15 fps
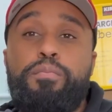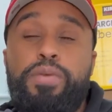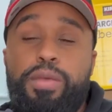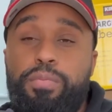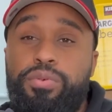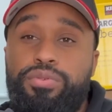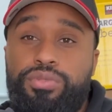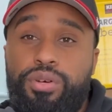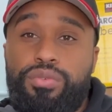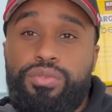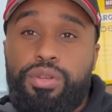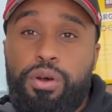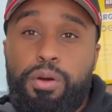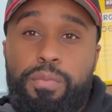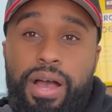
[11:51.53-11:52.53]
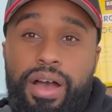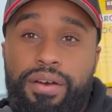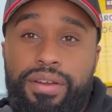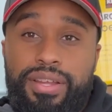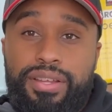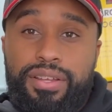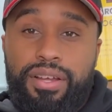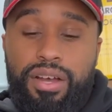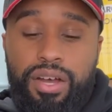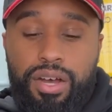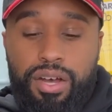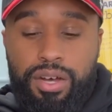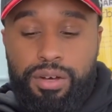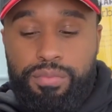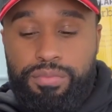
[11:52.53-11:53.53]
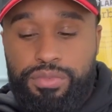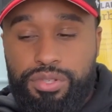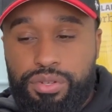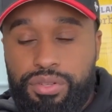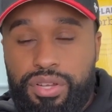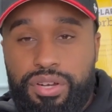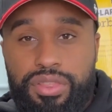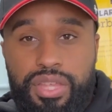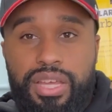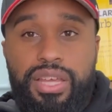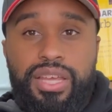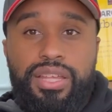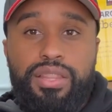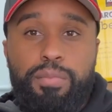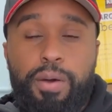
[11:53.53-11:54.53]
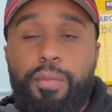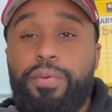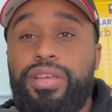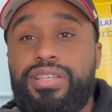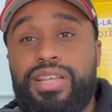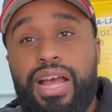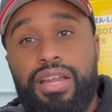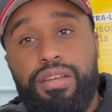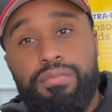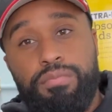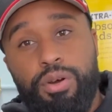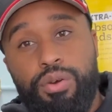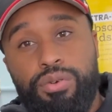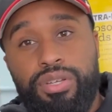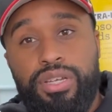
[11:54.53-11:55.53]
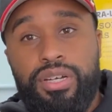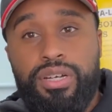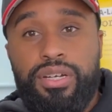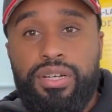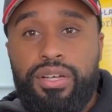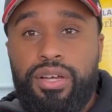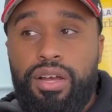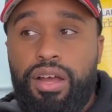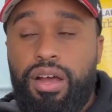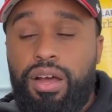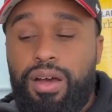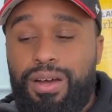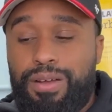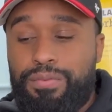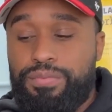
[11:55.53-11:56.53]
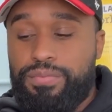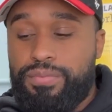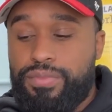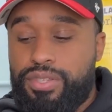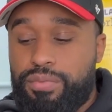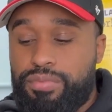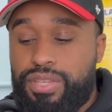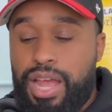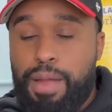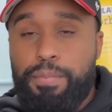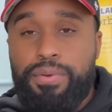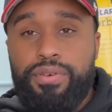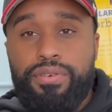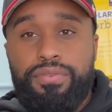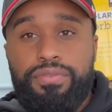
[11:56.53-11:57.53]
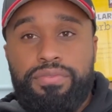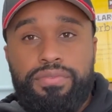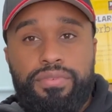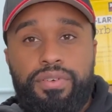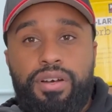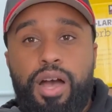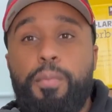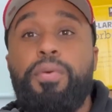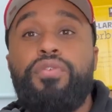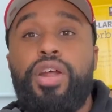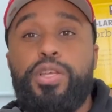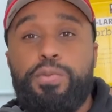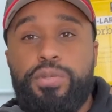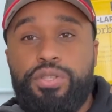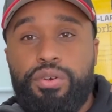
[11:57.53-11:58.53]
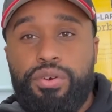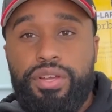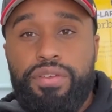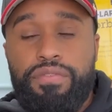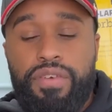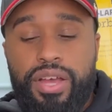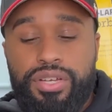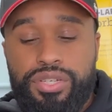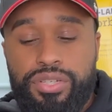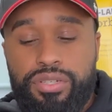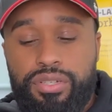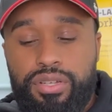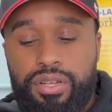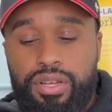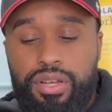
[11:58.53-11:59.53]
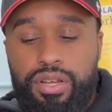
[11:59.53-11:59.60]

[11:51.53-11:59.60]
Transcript: people don't know about it. So they're thinking the puppy has gotten pneumonia, some type of upper respiratory infection,